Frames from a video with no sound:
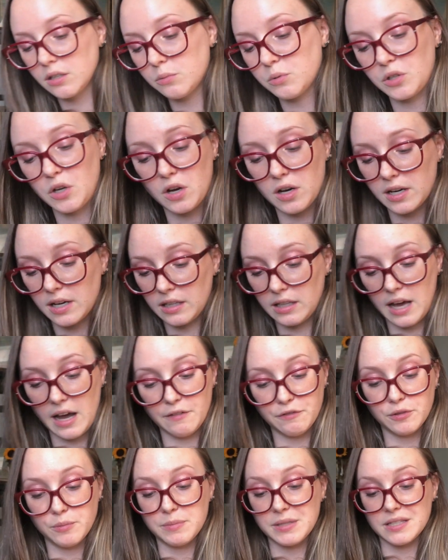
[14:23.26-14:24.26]
We're not gonna
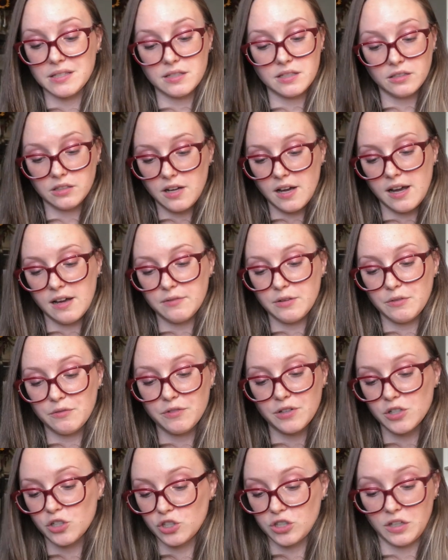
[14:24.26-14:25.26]
laugh at me still not having
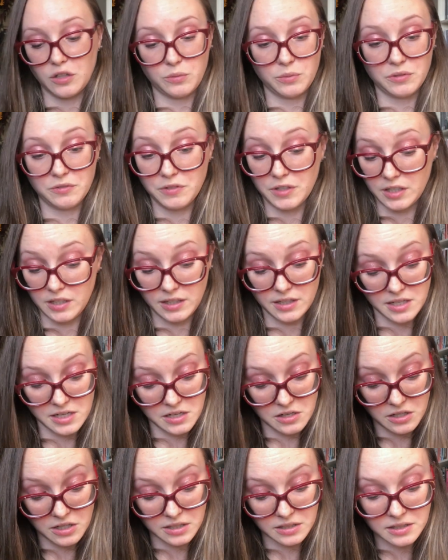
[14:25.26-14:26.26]
finished. I don't want to fucking
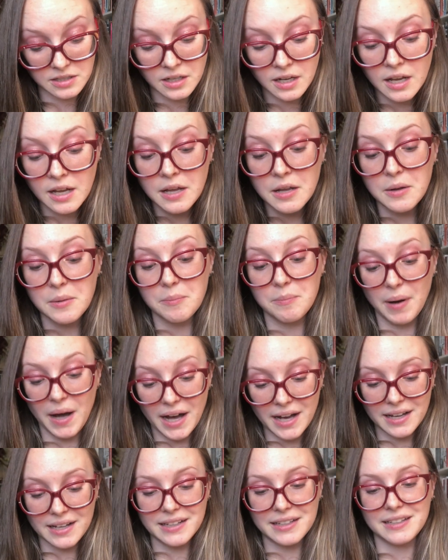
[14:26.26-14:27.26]
hear it.
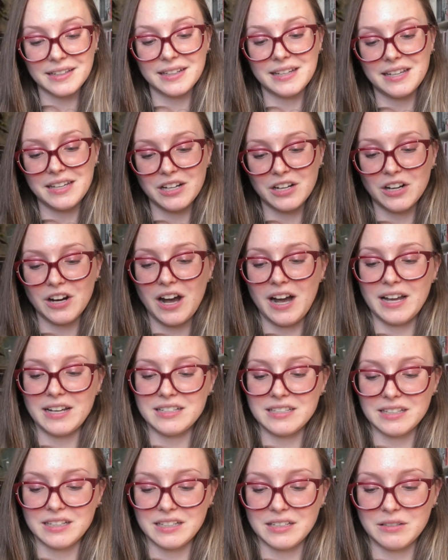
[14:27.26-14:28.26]
But in here I
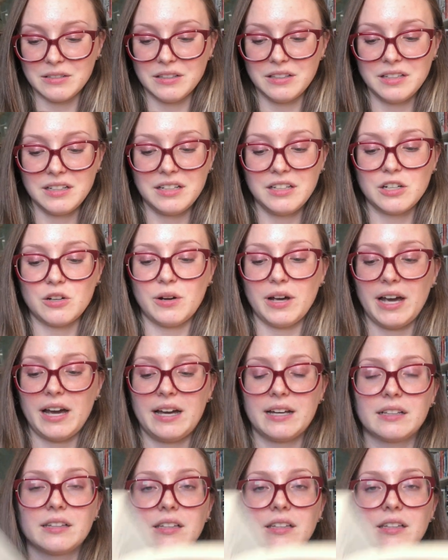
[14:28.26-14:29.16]
did, you know, I had